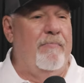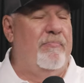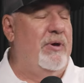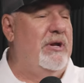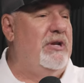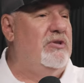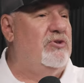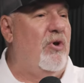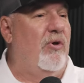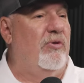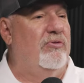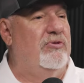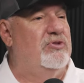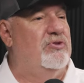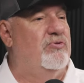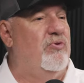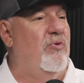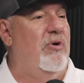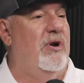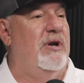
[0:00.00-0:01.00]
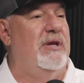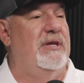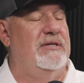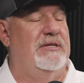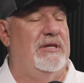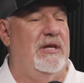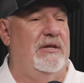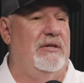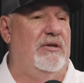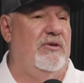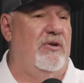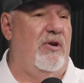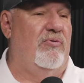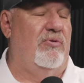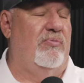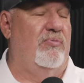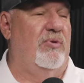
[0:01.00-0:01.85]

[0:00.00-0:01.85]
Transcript: But he told the story. He said, you know,